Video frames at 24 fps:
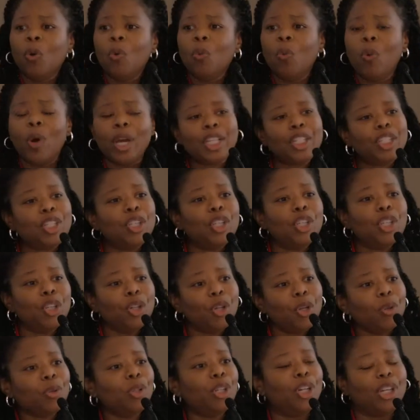what do
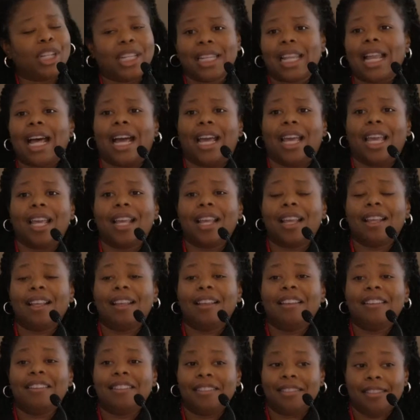you look like?
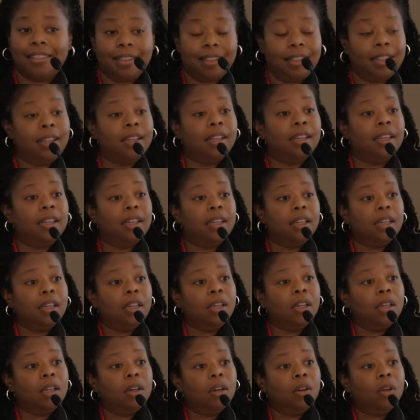
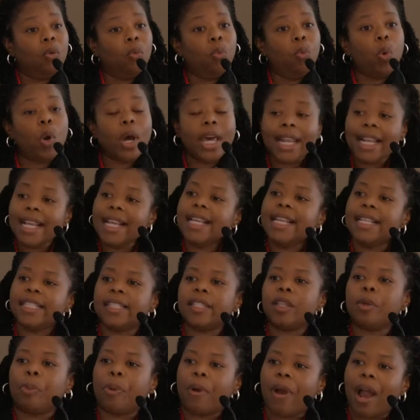What is
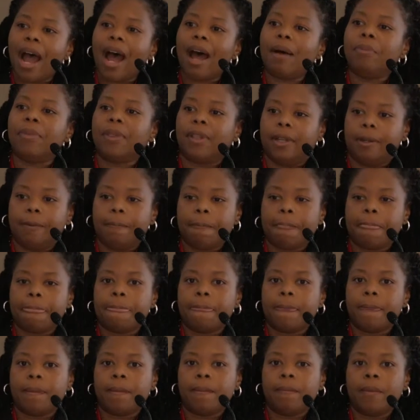the problem?
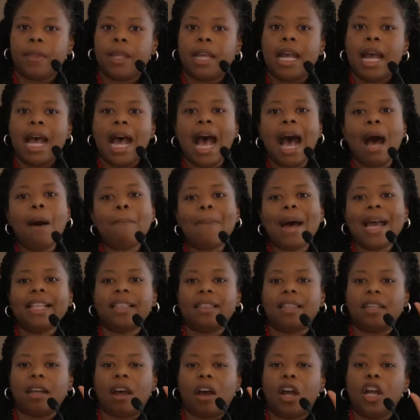How
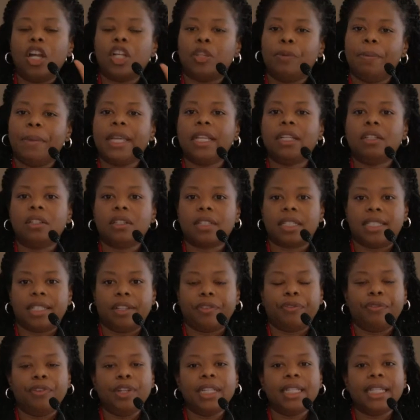might the argument look
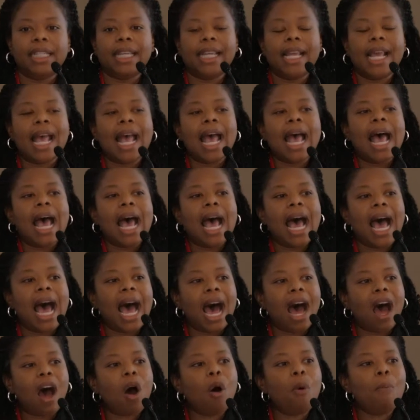differently?
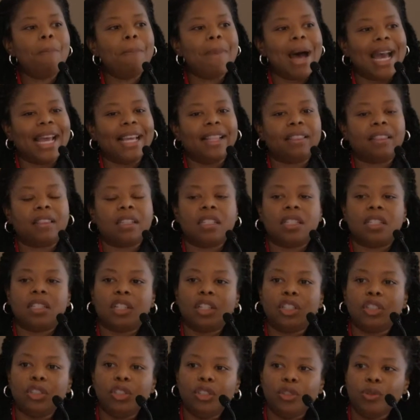How might the
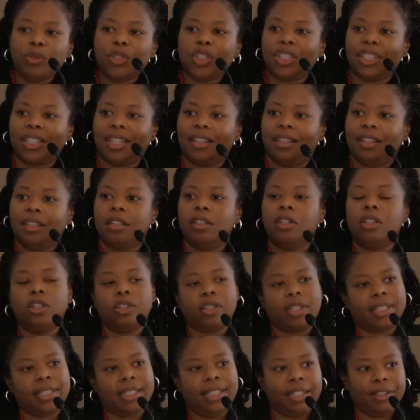solution
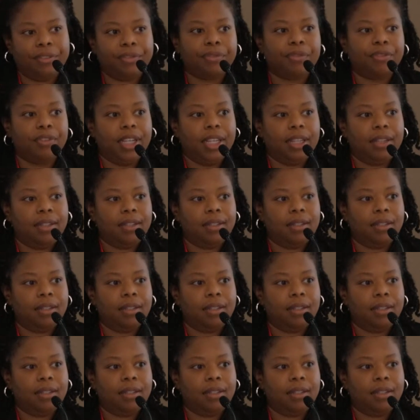look different,